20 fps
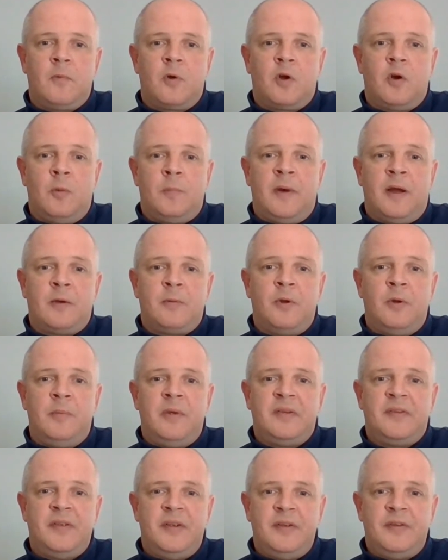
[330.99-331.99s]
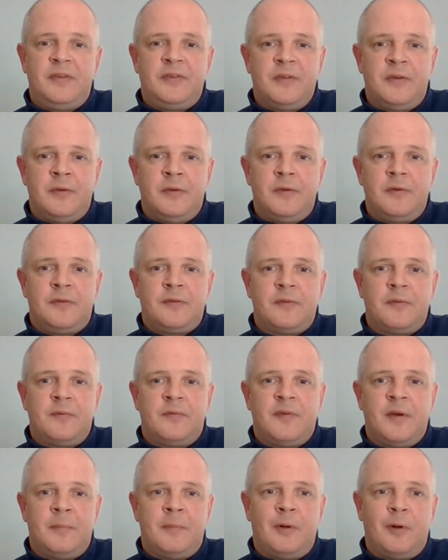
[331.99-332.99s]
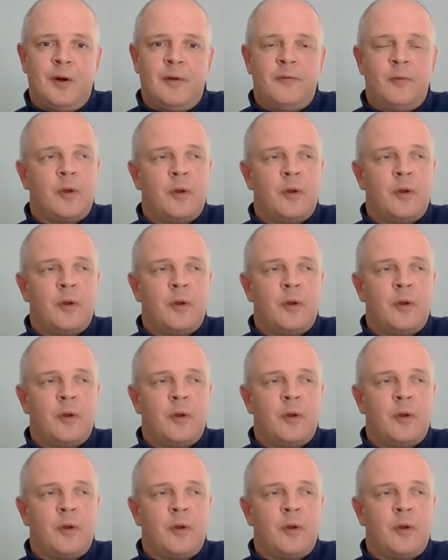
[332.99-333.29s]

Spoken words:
Got back with the missus, and family life,